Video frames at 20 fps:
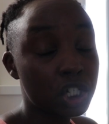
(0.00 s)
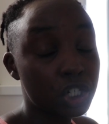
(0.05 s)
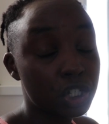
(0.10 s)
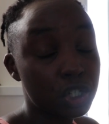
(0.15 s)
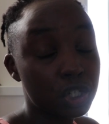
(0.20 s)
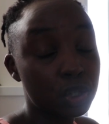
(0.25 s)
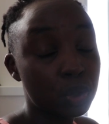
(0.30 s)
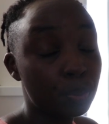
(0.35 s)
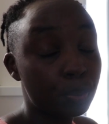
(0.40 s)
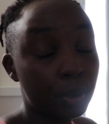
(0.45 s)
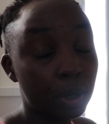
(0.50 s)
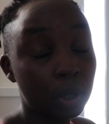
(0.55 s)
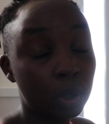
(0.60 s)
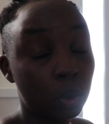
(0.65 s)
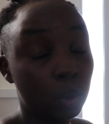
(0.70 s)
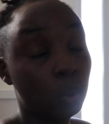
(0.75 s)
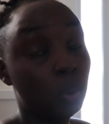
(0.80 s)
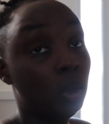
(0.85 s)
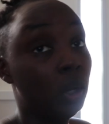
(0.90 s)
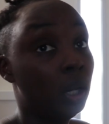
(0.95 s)
she's super
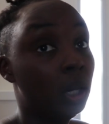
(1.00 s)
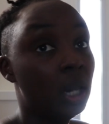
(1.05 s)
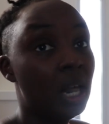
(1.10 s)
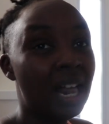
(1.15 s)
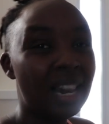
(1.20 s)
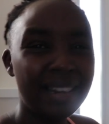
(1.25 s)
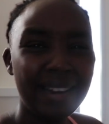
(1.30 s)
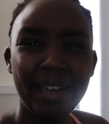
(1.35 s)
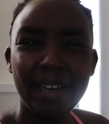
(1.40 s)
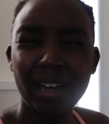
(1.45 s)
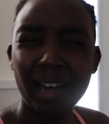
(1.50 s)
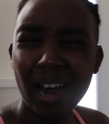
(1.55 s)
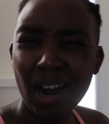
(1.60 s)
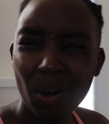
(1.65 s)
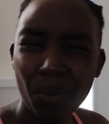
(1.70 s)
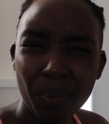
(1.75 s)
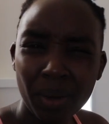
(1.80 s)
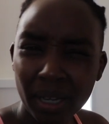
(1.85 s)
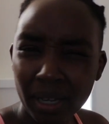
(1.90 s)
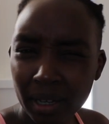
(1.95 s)
cool like
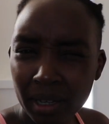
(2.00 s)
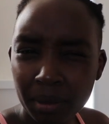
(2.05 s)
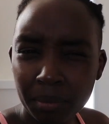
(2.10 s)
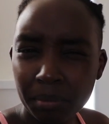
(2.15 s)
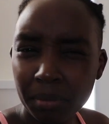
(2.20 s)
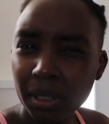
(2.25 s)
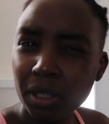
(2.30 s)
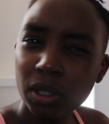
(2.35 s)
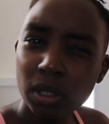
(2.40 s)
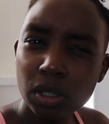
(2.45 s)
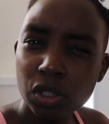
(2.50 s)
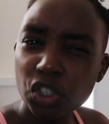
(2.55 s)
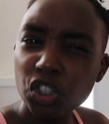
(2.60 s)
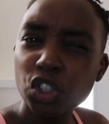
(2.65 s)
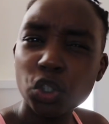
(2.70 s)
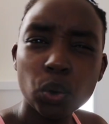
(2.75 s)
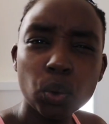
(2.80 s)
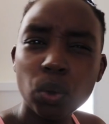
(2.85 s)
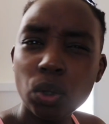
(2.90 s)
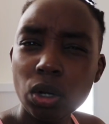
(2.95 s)
are we in middle
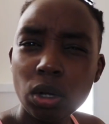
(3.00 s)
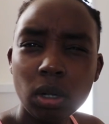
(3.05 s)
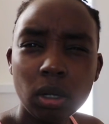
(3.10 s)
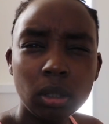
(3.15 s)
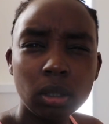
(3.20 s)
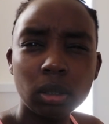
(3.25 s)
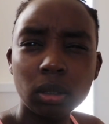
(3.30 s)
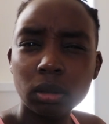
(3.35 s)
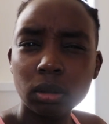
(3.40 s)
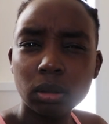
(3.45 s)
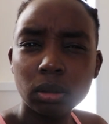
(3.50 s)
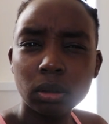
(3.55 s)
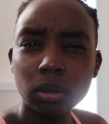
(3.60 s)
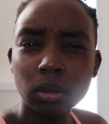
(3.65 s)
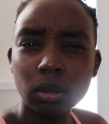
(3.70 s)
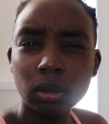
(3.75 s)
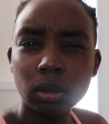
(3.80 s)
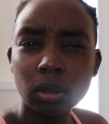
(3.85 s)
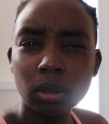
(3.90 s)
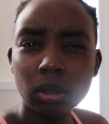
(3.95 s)
school
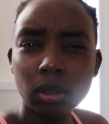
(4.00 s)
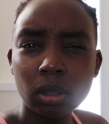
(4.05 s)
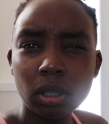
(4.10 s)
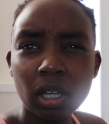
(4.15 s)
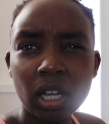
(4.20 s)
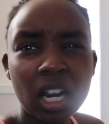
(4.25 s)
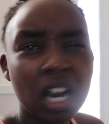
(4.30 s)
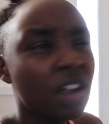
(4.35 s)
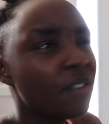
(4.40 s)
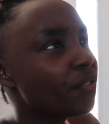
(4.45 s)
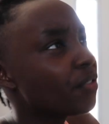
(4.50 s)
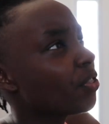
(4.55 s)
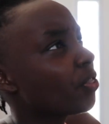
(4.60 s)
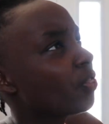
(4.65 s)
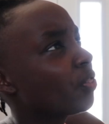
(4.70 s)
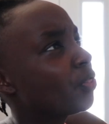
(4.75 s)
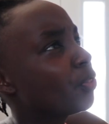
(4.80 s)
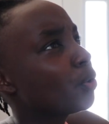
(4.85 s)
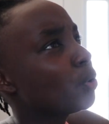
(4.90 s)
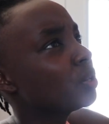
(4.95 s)

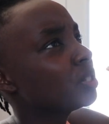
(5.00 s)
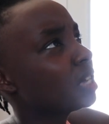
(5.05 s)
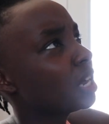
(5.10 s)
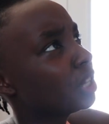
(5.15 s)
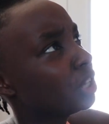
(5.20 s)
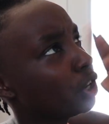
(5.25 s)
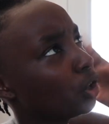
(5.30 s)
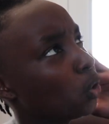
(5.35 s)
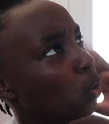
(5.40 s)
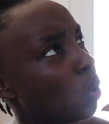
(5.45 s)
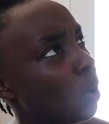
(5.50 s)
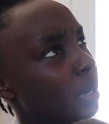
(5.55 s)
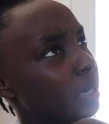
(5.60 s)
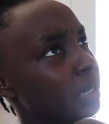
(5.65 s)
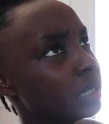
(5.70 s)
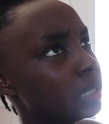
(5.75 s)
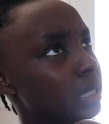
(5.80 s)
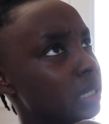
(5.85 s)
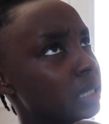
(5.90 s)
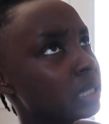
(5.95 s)
if those are the
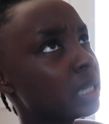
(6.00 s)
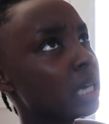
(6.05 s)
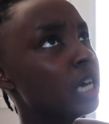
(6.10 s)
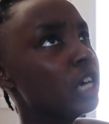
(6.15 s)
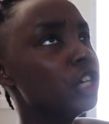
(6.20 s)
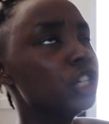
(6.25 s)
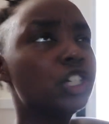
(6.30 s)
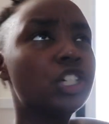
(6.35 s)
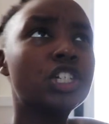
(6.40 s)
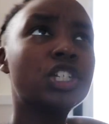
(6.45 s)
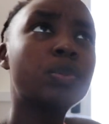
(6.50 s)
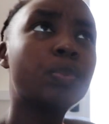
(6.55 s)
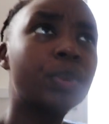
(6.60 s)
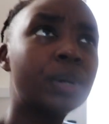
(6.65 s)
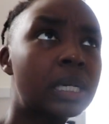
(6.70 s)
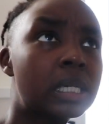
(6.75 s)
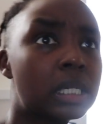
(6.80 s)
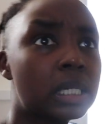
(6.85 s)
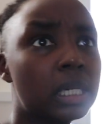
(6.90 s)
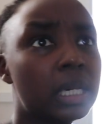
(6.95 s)
qualities she's
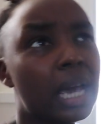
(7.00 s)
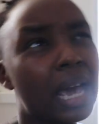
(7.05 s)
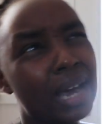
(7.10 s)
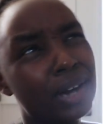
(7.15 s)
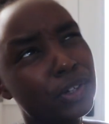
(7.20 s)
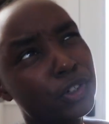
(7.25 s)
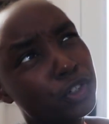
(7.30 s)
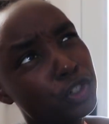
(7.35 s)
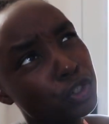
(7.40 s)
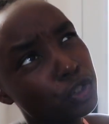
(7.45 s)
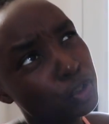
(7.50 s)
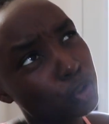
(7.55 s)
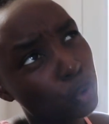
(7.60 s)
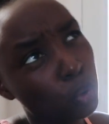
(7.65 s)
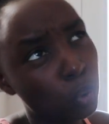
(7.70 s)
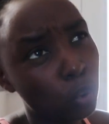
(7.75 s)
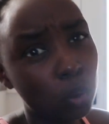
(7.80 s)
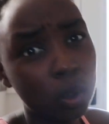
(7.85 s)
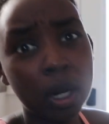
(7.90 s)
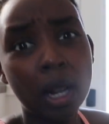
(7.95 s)
pretty and she's
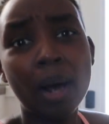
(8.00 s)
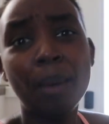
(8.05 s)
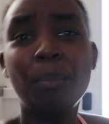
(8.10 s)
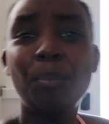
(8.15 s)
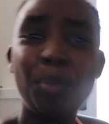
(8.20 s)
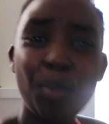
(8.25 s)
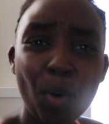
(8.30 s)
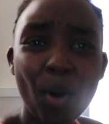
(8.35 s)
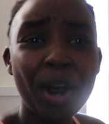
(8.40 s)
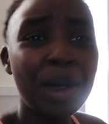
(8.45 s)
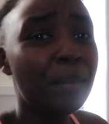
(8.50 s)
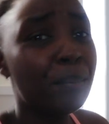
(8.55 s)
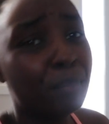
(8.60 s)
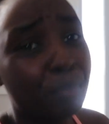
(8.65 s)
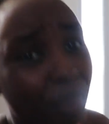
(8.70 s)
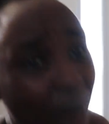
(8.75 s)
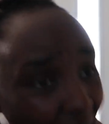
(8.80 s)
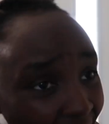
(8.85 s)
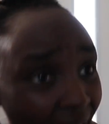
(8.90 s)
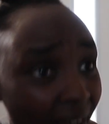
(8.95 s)
cool
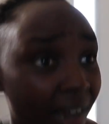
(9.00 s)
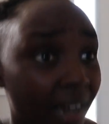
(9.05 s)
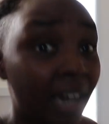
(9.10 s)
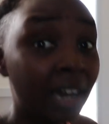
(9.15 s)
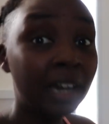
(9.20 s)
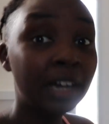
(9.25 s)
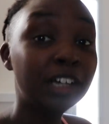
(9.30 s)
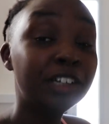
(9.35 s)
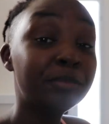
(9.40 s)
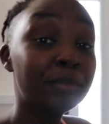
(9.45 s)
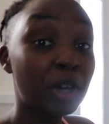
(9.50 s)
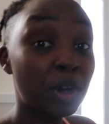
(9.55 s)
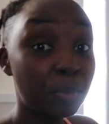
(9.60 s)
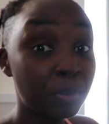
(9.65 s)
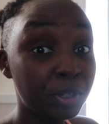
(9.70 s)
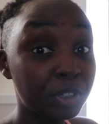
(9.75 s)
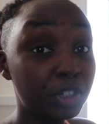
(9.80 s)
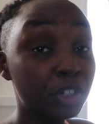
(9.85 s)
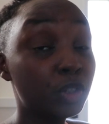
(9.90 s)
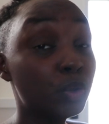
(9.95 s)
boy bye in my
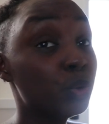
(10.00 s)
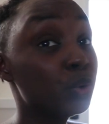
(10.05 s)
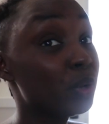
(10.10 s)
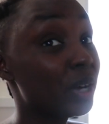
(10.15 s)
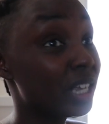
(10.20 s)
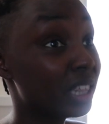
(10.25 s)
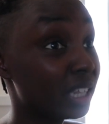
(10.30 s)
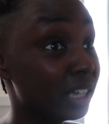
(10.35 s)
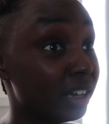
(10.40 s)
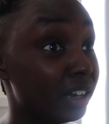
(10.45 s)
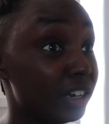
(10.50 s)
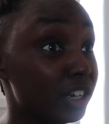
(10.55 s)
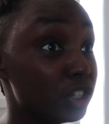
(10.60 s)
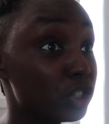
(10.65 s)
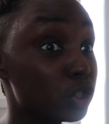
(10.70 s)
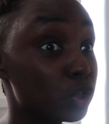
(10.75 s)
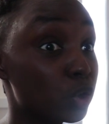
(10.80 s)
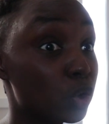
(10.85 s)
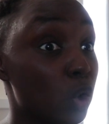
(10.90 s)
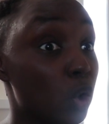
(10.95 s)
opinion who do i think
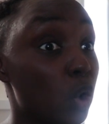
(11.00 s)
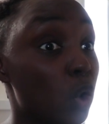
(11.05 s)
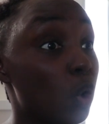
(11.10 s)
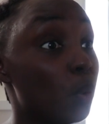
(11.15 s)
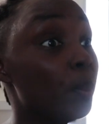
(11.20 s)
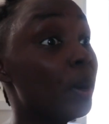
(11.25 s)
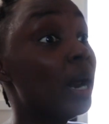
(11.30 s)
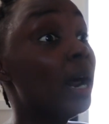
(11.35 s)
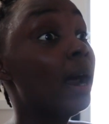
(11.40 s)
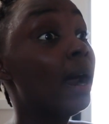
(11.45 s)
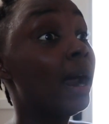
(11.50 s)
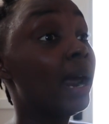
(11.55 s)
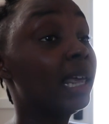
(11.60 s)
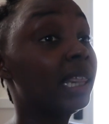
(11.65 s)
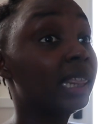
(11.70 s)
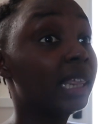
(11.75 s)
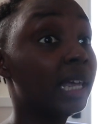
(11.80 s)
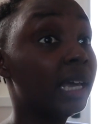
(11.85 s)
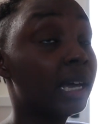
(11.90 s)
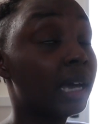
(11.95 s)
needs to go home i
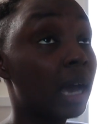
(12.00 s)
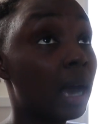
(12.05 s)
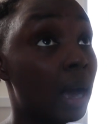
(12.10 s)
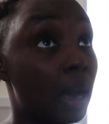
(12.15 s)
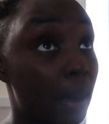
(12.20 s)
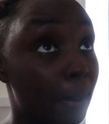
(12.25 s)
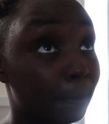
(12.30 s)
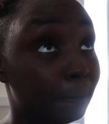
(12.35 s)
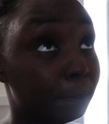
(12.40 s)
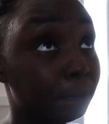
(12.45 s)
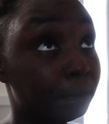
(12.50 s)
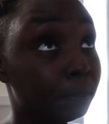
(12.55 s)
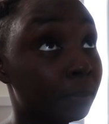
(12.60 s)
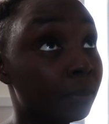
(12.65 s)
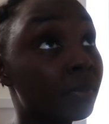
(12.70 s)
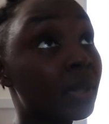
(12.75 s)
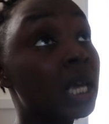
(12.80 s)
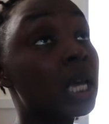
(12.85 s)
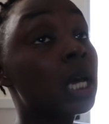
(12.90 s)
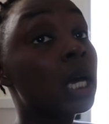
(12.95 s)
think um
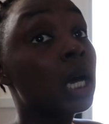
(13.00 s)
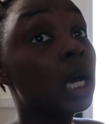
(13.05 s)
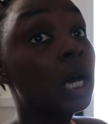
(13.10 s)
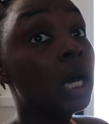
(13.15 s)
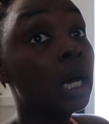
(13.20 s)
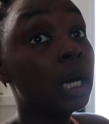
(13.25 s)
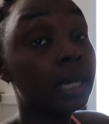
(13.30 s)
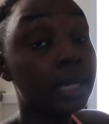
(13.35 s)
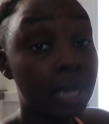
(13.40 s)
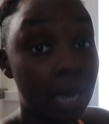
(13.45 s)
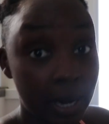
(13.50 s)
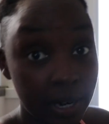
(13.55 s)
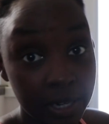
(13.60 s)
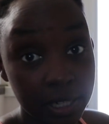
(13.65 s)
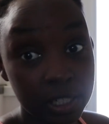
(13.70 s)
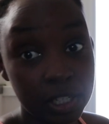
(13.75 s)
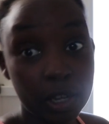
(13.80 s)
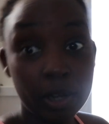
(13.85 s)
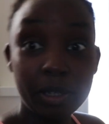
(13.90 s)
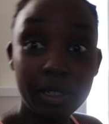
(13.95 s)

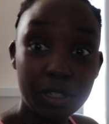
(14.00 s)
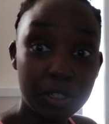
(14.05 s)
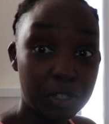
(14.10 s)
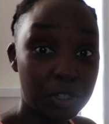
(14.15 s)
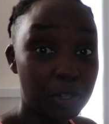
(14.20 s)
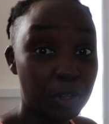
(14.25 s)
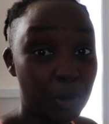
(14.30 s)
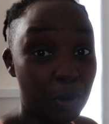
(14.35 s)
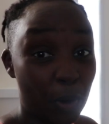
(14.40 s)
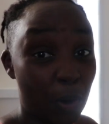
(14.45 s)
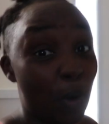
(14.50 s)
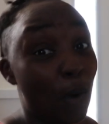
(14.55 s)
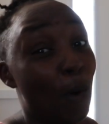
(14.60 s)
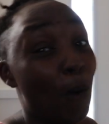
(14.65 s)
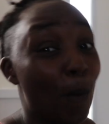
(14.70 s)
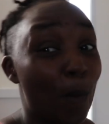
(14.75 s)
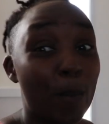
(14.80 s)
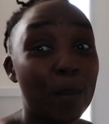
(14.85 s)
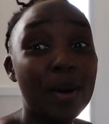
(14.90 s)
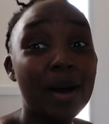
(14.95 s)
carrington needs to go
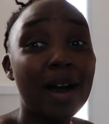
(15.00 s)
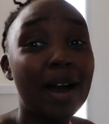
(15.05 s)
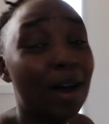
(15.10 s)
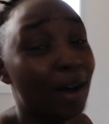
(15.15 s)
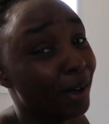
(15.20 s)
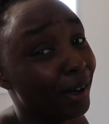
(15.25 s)
home